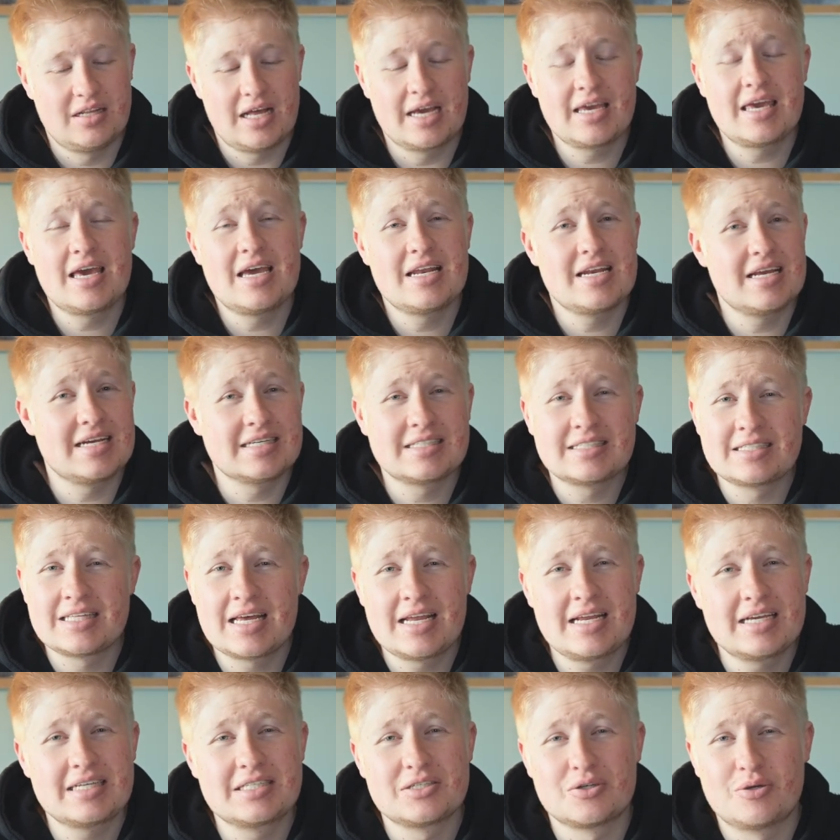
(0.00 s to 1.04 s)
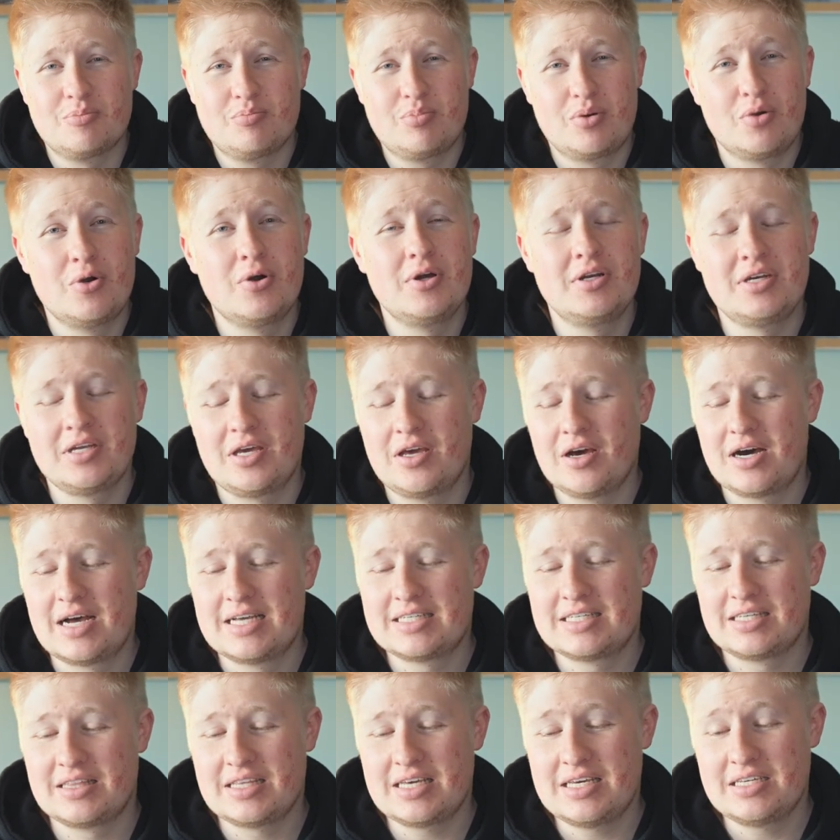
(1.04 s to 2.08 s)
again, aesthetics are important,
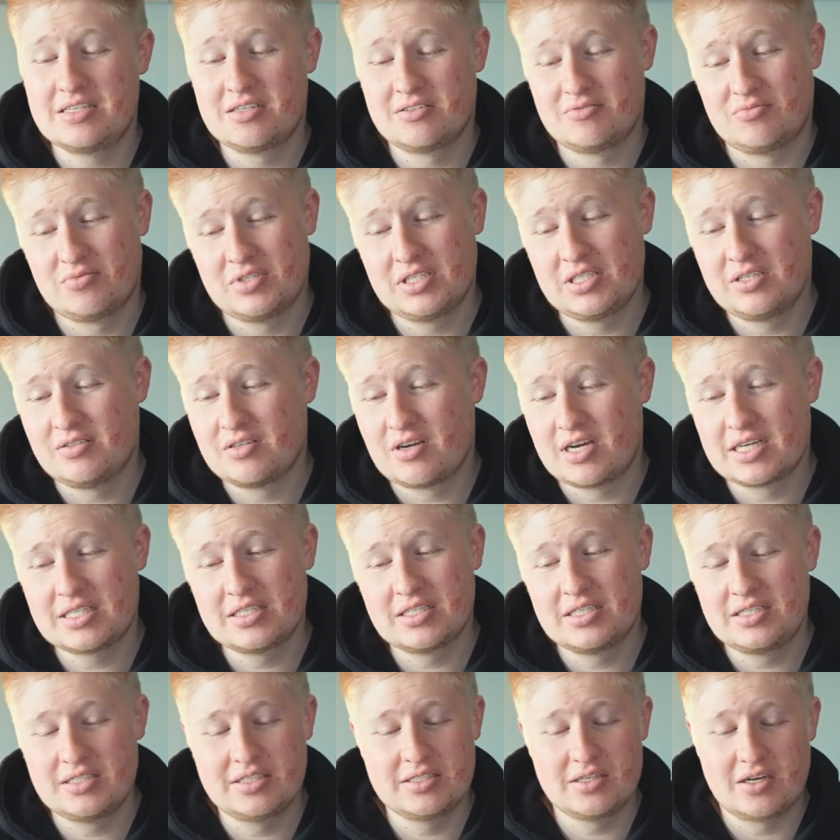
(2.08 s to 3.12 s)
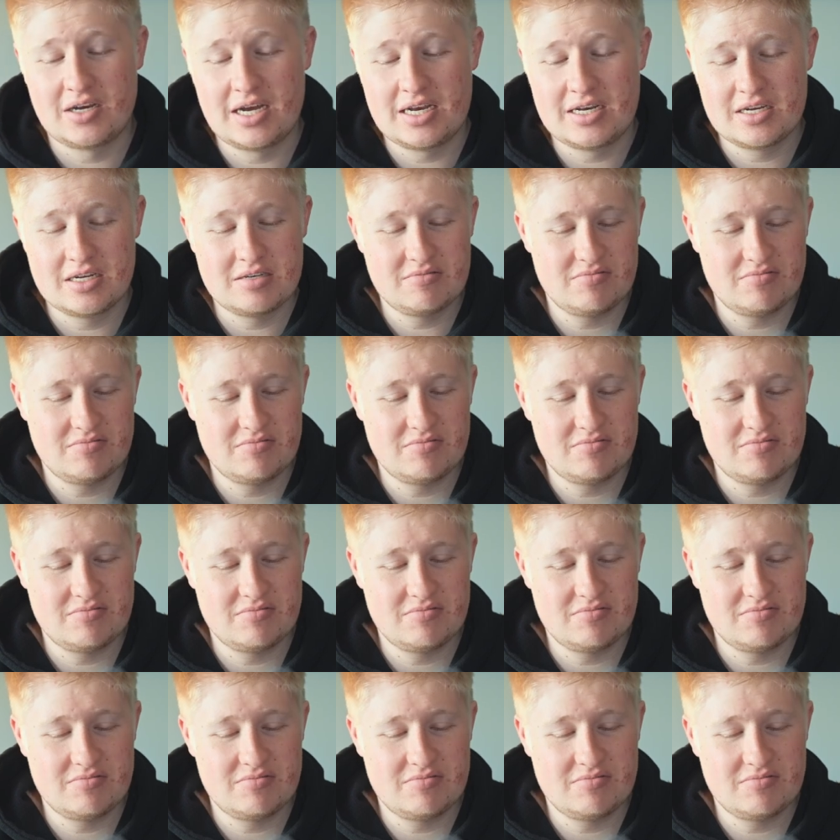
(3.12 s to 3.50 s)
guys, and these are really nicely designed,